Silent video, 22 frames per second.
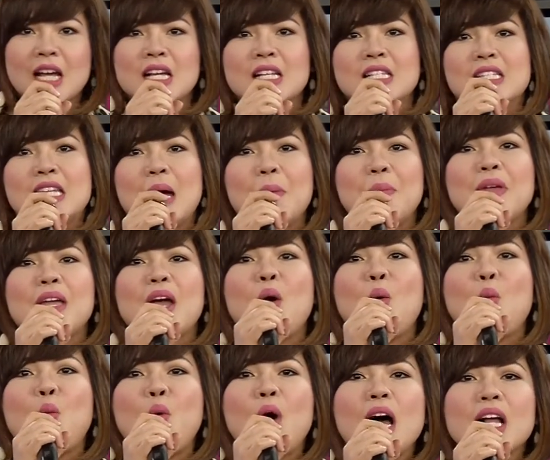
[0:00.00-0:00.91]
Sabi niya,
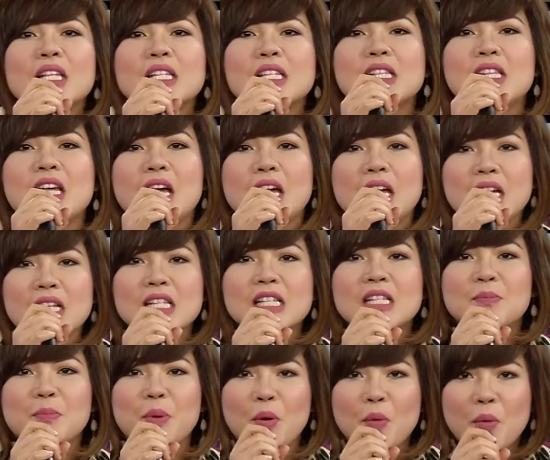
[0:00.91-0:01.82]
what's the
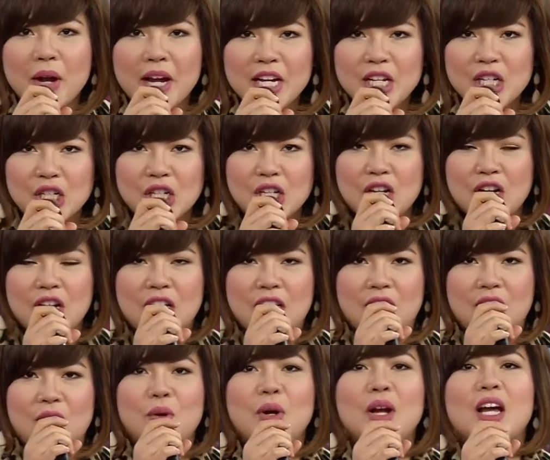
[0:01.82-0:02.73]
inspiration
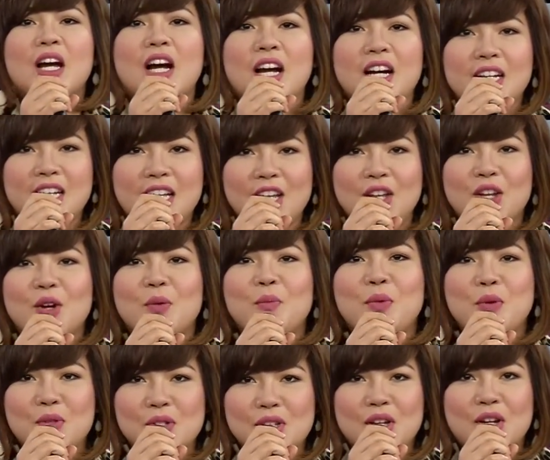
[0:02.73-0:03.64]
regarding your
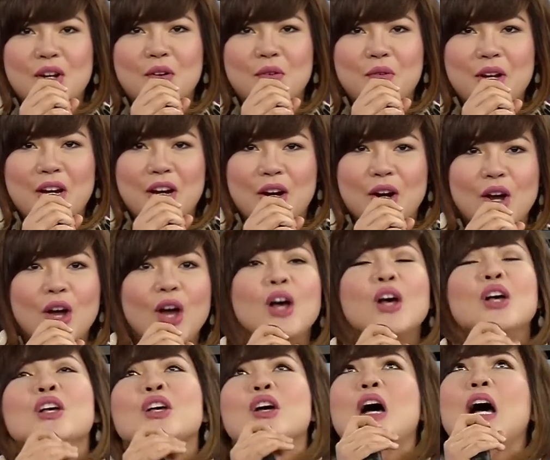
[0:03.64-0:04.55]
music career?
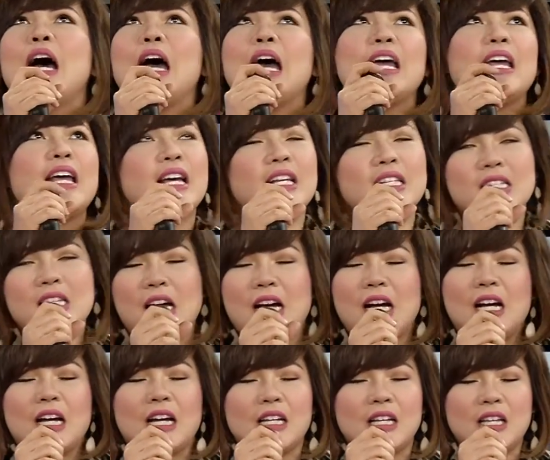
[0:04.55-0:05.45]
I guess
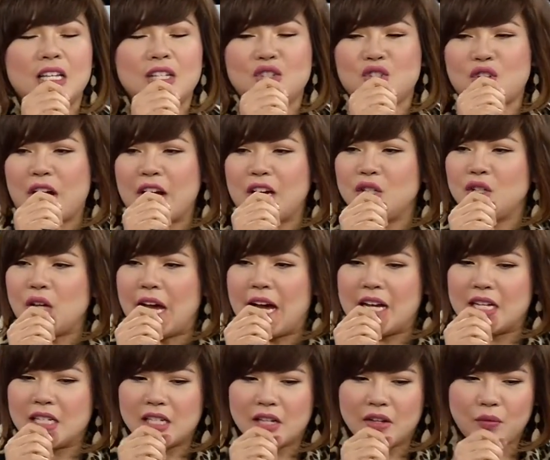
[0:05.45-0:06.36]
he's trying to
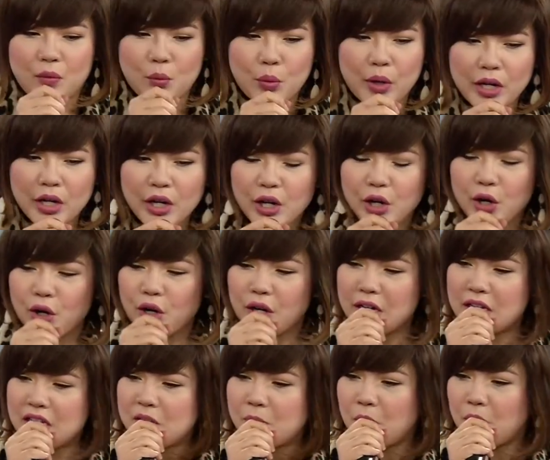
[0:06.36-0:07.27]
ask, what are your
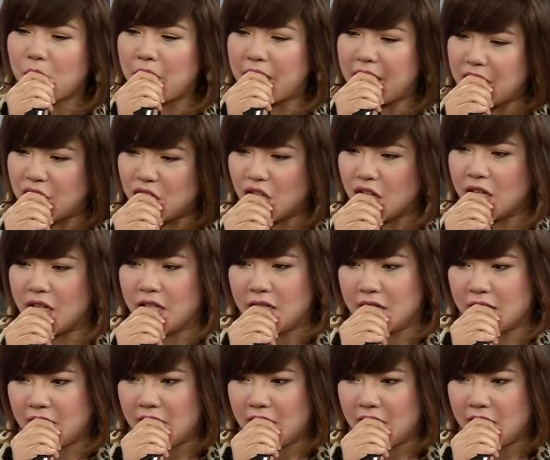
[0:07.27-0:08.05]
inspiration?